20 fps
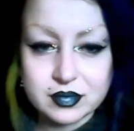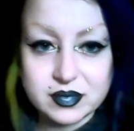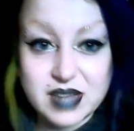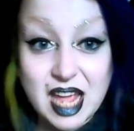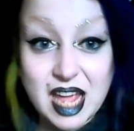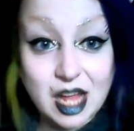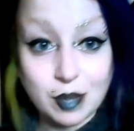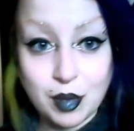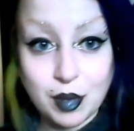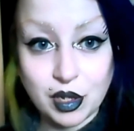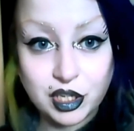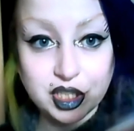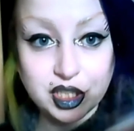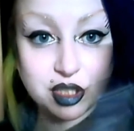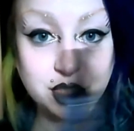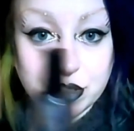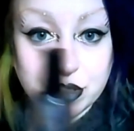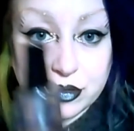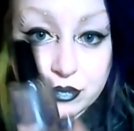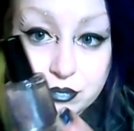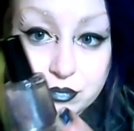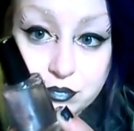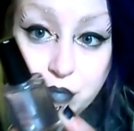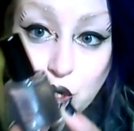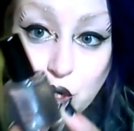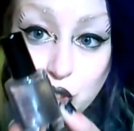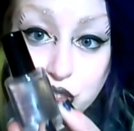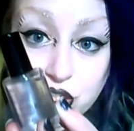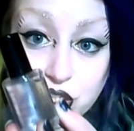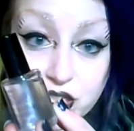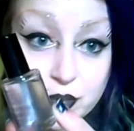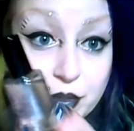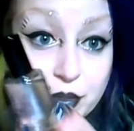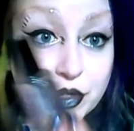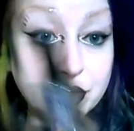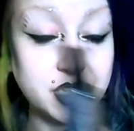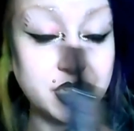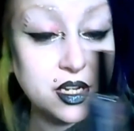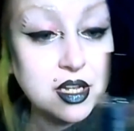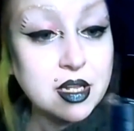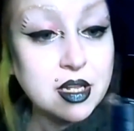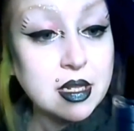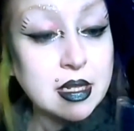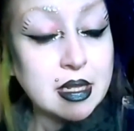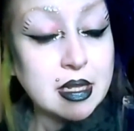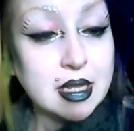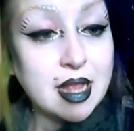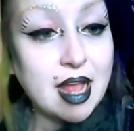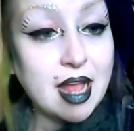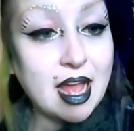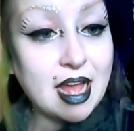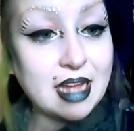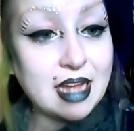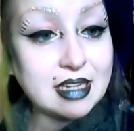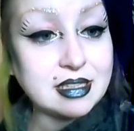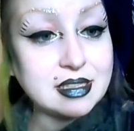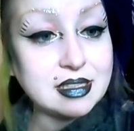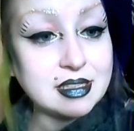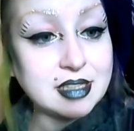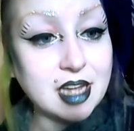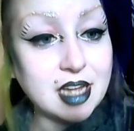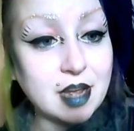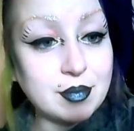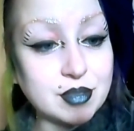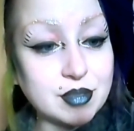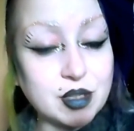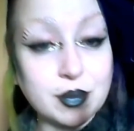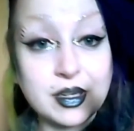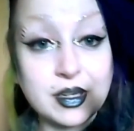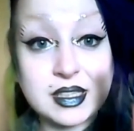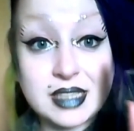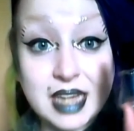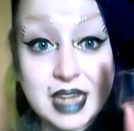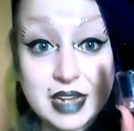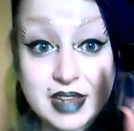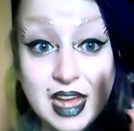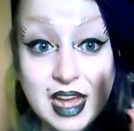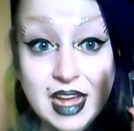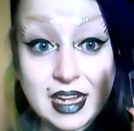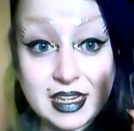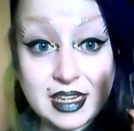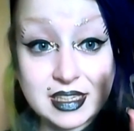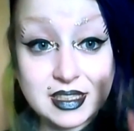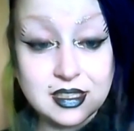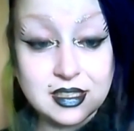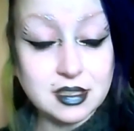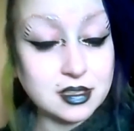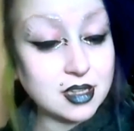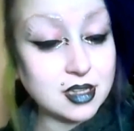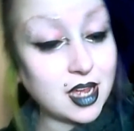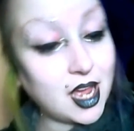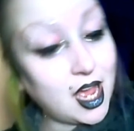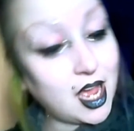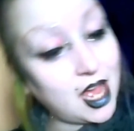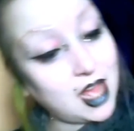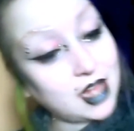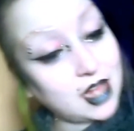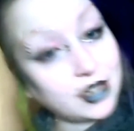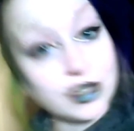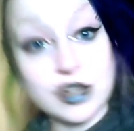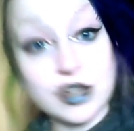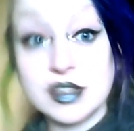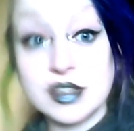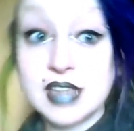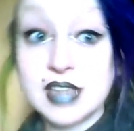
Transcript: nail polish pot, I suppose. And so I'm going to see how that is and use